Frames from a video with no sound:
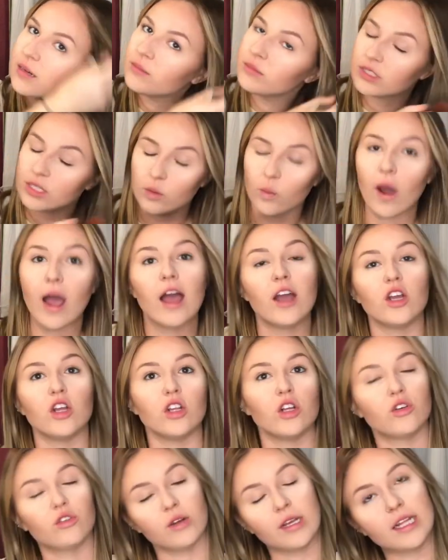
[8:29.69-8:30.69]
said, wow, you
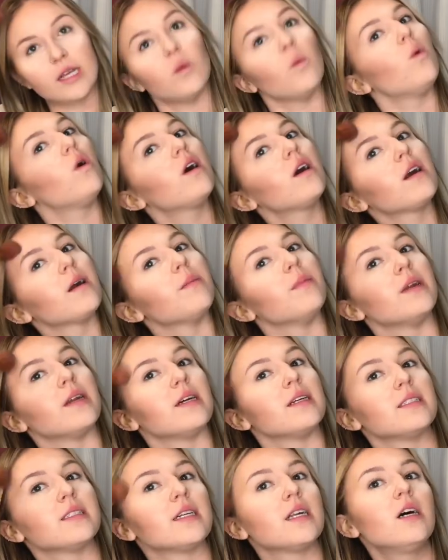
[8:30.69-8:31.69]
look really warm. And
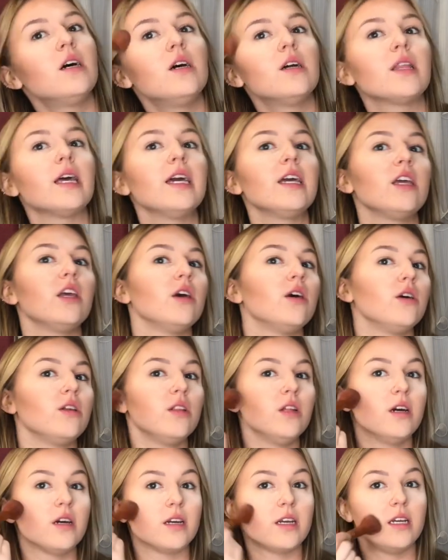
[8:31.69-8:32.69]
I said, oh, thank you.
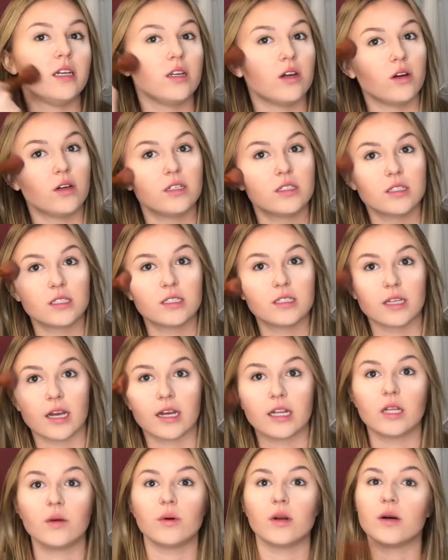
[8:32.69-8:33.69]
And look, he noticed
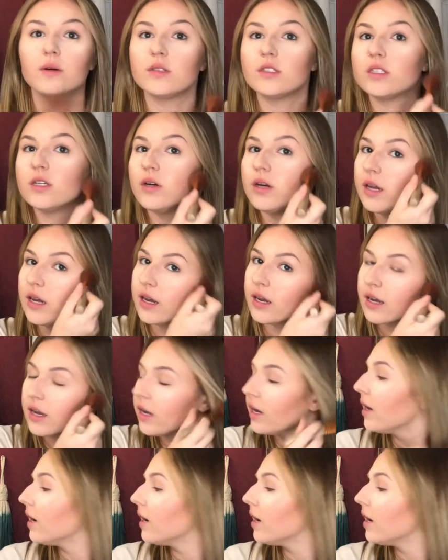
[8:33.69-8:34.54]
exactly what I was doing.